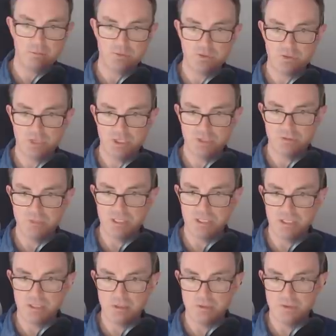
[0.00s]
was trying to make
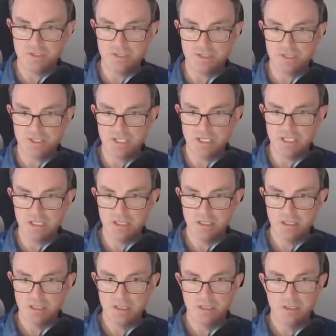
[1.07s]
it lose its T.
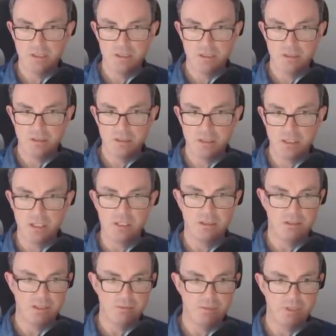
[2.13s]
Ah,
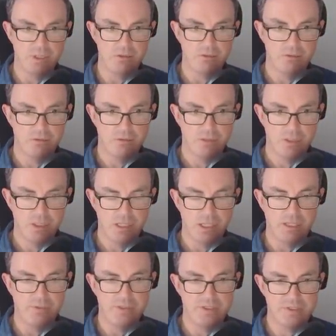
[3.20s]
there we go.
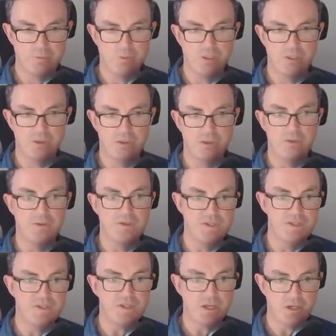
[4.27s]
And this one loses
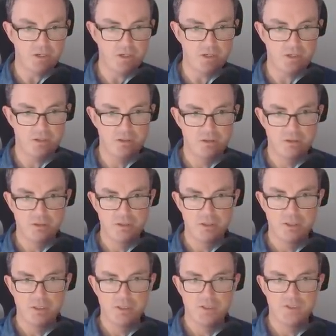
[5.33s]
its R.
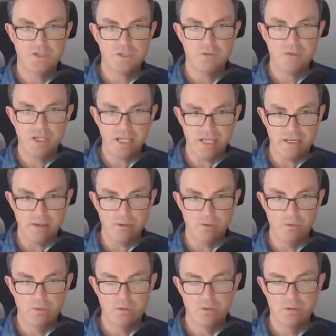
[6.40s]
So
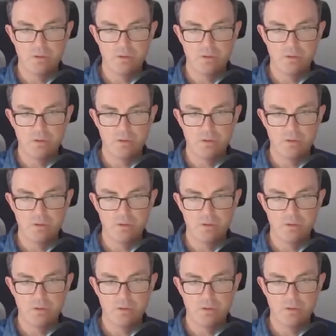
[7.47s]
now...